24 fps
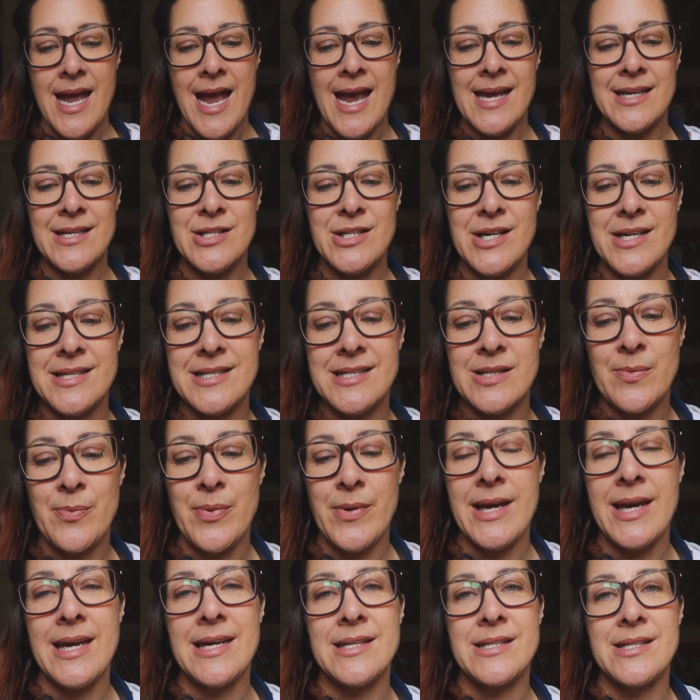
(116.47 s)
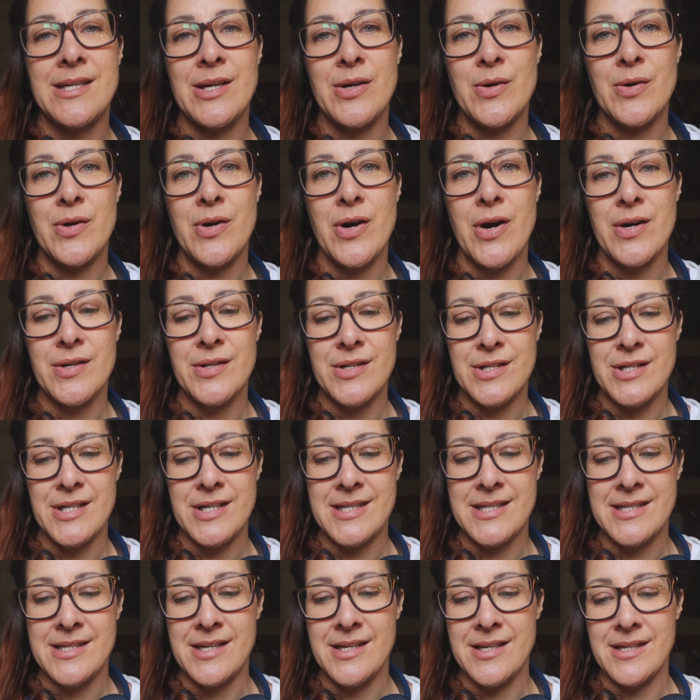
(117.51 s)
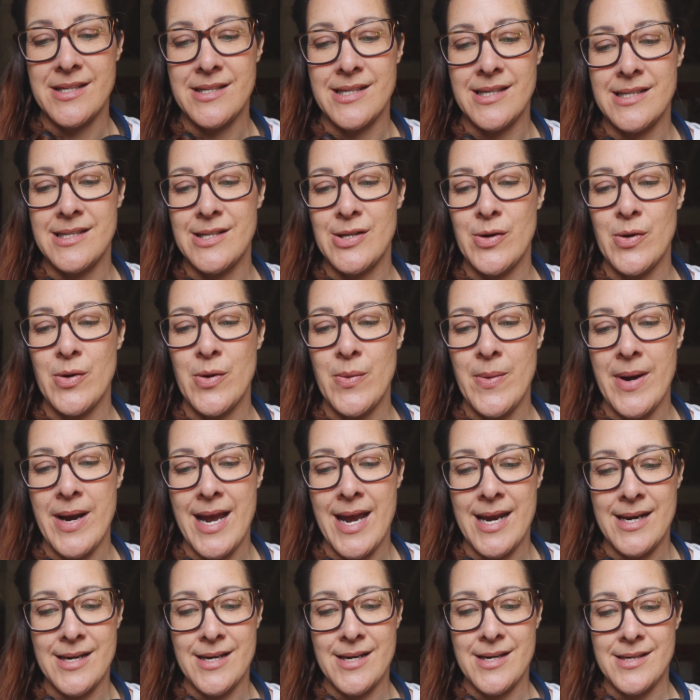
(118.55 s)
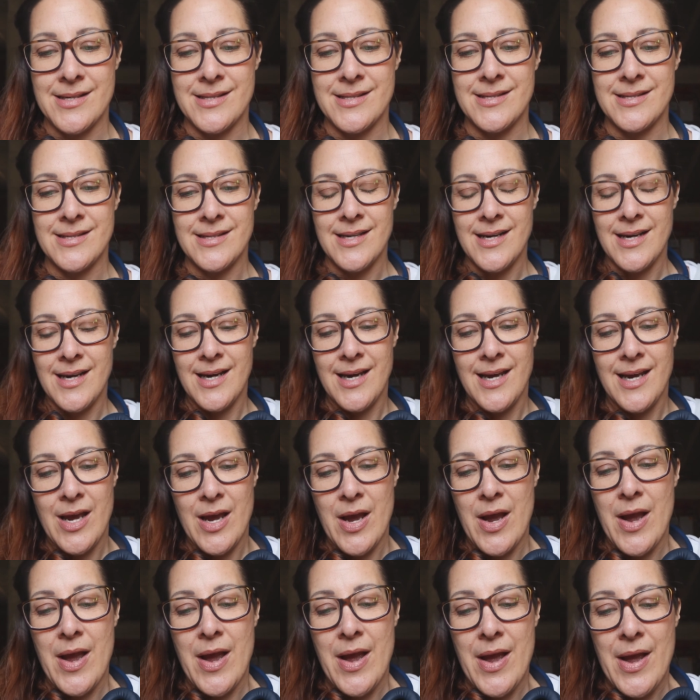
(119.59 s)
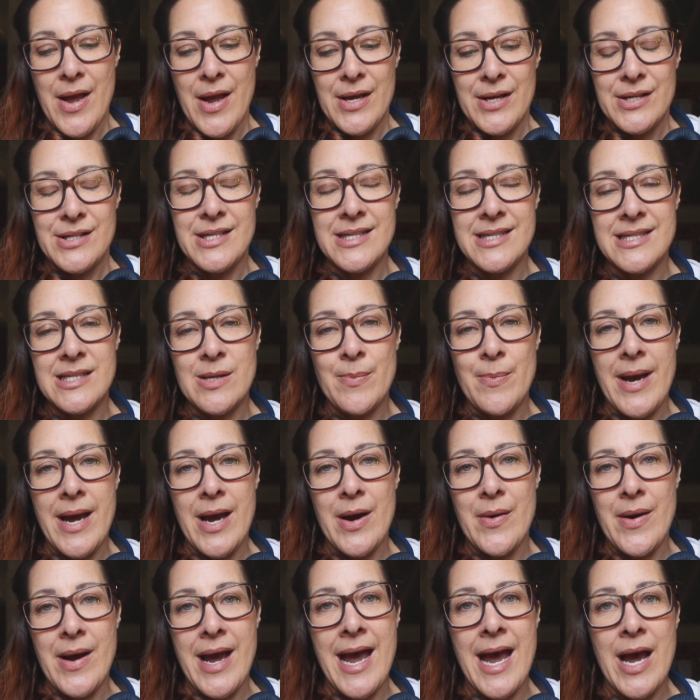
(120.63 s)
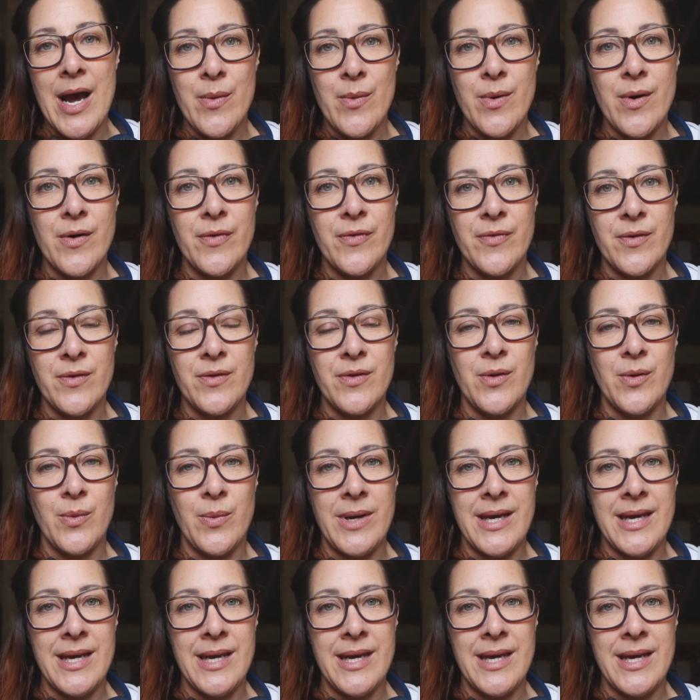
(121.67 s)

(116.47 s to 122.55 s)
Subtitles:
And just to bring into your consciousness, into your awareness, just about how often that